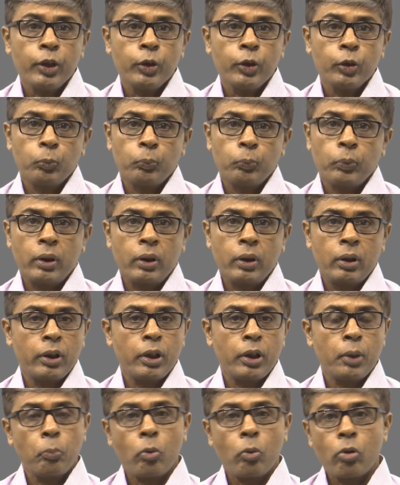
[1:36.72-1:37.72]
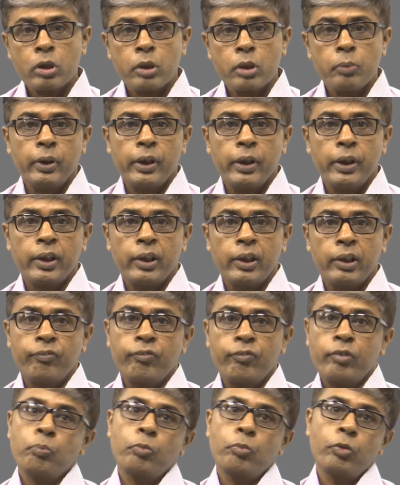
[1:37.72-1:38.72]
open the possibility
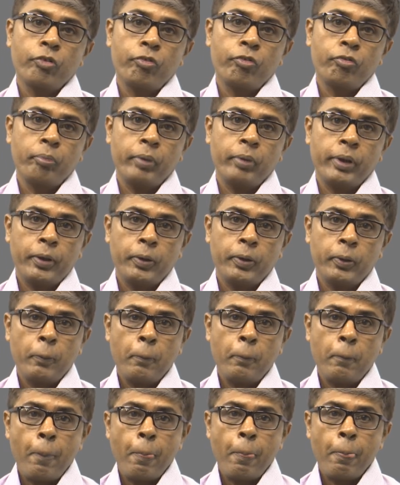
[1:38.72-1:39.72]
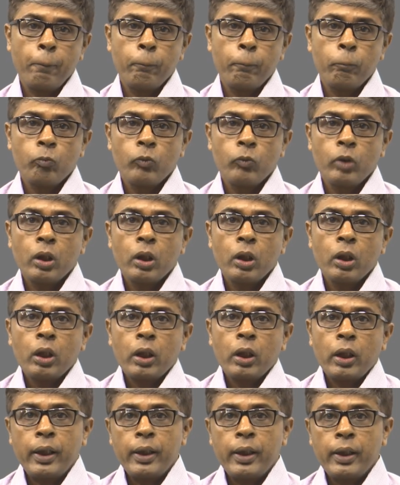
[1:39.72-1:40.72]
of improvement.
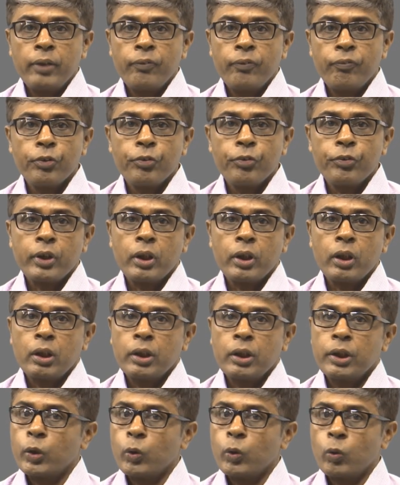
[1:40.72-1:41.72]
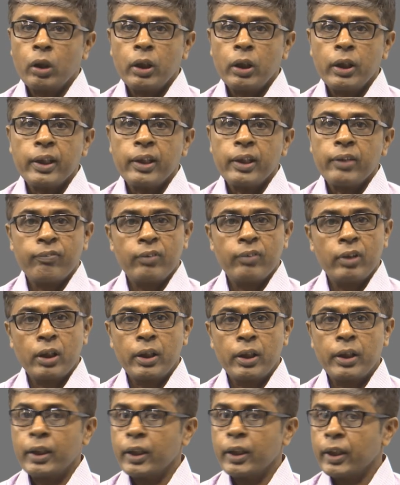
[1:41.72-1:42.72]
And in future, the quality of
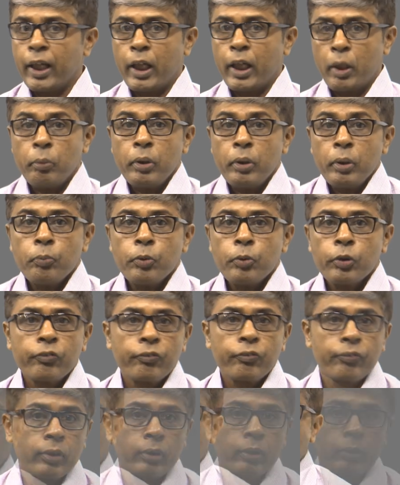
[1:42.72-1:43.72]
learning can be improved